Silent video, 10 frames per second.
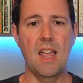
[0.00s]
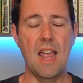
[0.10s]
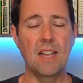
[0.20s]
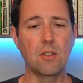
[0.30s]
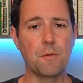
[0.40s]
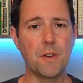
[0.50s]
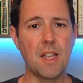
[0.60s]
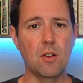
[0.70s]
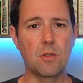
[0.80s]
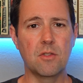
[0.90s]
And don't
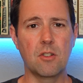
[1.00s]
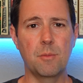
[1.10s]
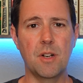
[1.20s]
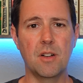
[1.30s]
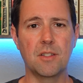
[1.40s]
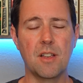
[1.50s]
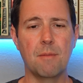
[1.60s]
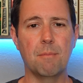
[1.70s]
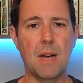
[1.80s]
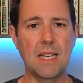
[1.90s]
forget, Jose Ramirez
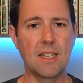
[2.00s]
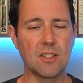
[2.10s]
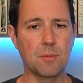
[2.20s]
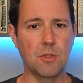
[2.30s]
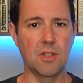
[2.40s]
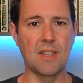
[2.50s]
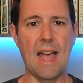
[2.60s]
might get some looks